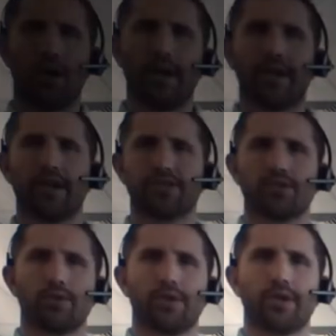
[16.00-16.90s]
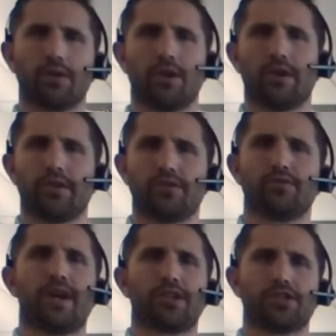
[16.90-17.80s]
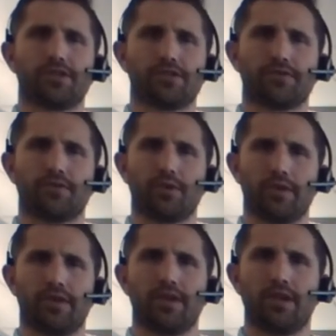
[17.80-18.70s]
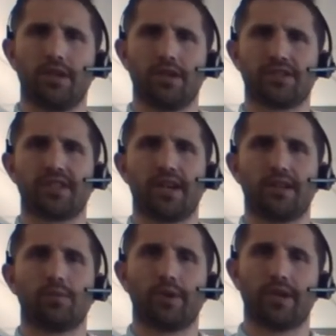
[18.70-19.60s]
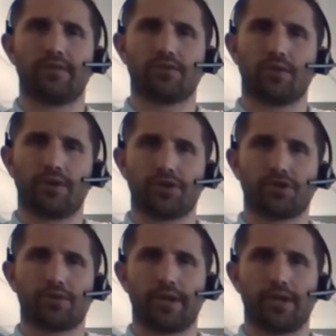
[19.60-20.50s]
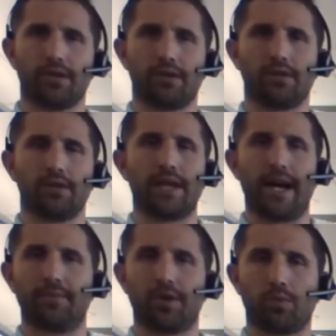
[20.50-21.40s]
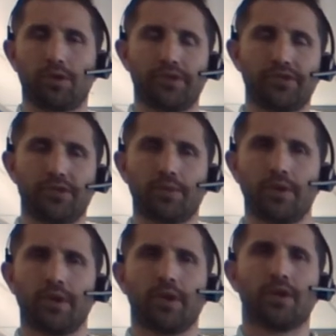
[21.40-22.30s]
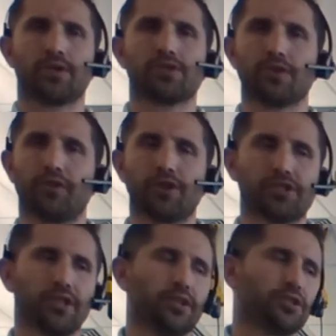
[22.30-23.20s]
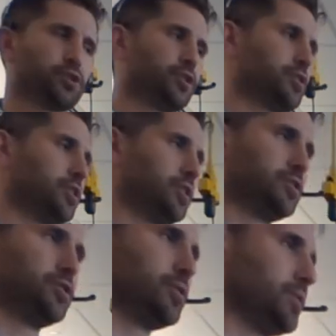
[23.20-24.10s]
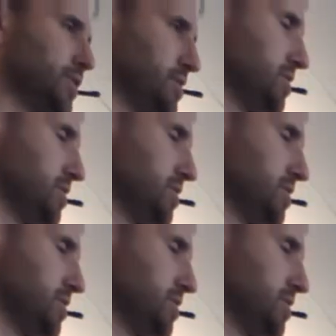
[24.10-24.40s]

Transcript: All right, guys, so here are the directions for the standing waves on a string lab that we're going to do. So the first thing that you're going to need to do is